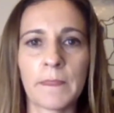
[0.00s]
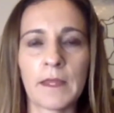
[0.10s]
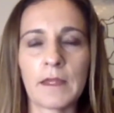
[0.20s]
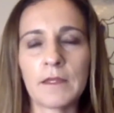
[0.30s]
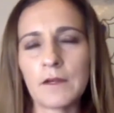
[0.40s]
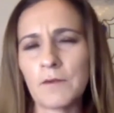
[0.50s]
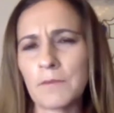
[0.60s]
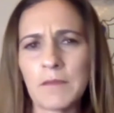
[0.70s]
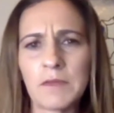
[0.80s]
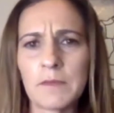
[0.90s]
And,
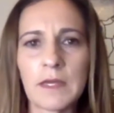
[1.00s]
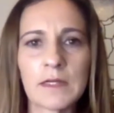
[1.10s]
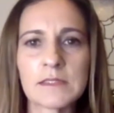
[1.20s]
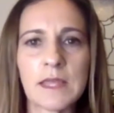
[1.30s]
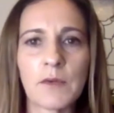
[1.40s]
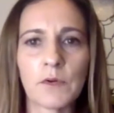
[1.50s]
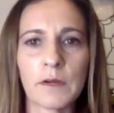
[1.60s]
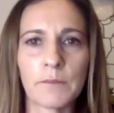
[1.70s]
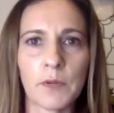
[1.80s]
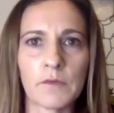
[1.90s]
maybe because they were
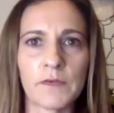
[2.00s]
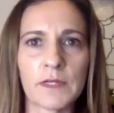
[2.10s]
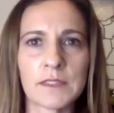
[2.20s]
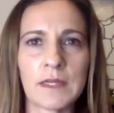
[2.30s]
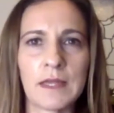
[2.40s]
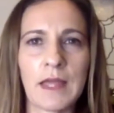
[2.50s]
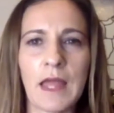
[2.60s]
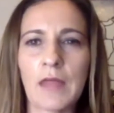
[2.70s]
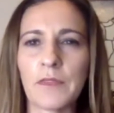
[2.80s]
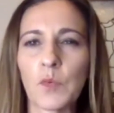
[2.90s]
imperfect
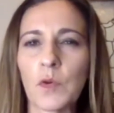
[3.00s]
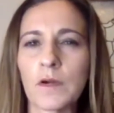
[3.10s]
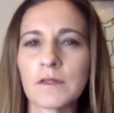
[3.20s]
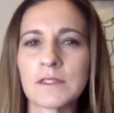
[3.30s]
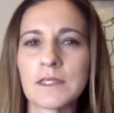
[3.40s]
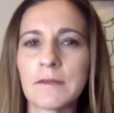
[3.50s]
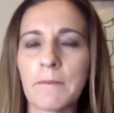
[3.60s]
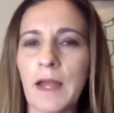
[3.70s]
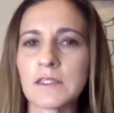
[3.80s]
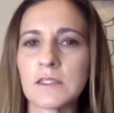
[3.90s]
and their words didn't
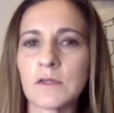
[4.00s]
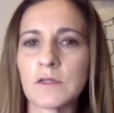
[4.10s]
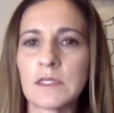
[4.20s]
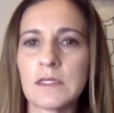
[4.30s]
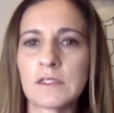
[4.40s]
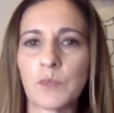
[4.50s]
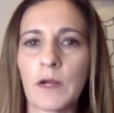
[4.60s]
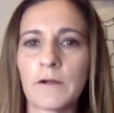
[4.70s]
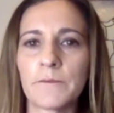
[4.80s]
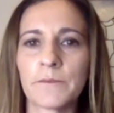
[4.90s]
match their deeds,
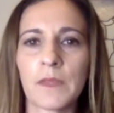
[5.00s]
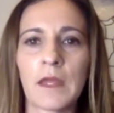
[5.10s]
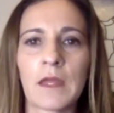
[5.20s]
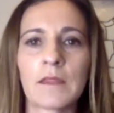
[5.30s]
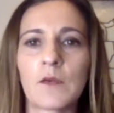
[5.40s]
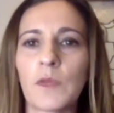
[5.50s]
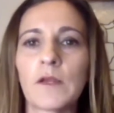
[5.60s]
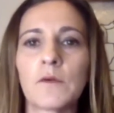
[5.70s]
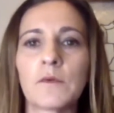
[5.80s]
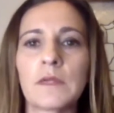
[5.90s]
well, then we
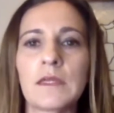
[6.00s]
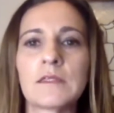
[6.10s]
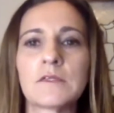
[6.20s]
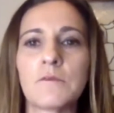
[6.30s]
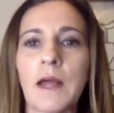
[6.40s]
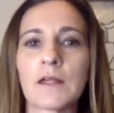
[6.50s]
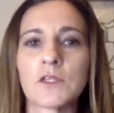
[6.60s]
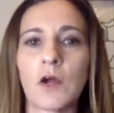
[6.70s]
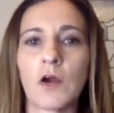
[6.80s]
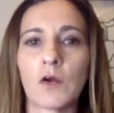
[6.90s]
don't need to match
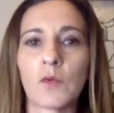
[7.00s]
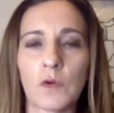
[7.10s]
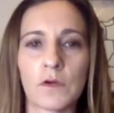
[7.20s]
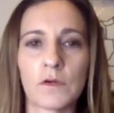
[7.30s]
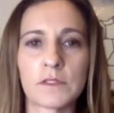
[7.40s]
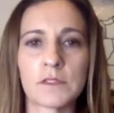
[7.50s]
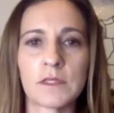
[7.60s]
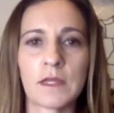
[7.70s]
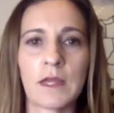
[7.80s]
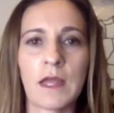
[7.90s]
our words
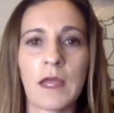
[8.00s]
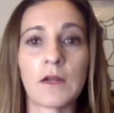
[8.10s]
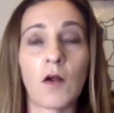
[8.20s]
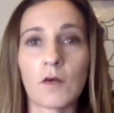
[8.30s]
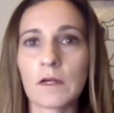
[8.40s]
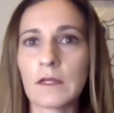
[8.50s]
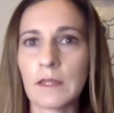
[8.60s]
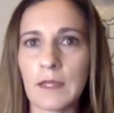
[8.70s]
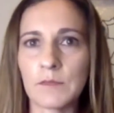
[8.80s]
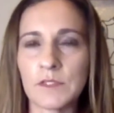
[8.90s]
and our
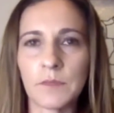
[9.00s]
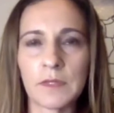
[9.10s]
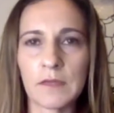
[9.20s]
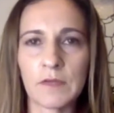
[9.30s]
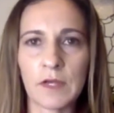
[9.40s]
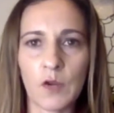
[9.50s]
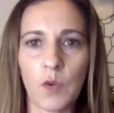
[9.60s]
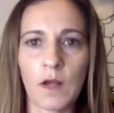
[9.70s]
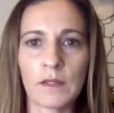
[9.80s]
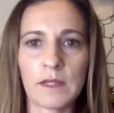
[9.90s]
claims to believe in
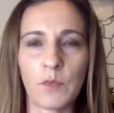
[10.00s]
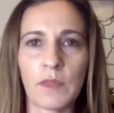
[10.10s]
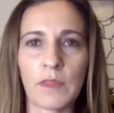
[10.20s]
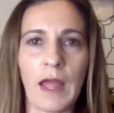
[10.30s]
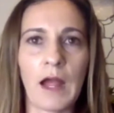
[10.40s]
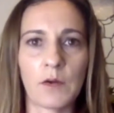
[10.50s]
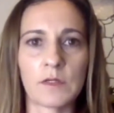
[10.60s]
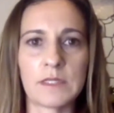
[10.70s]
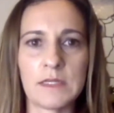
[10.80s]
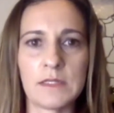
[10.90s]
equality with our
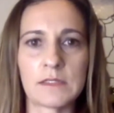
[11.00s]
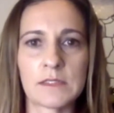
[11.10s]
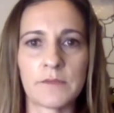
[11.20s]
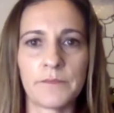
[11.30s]
deeds.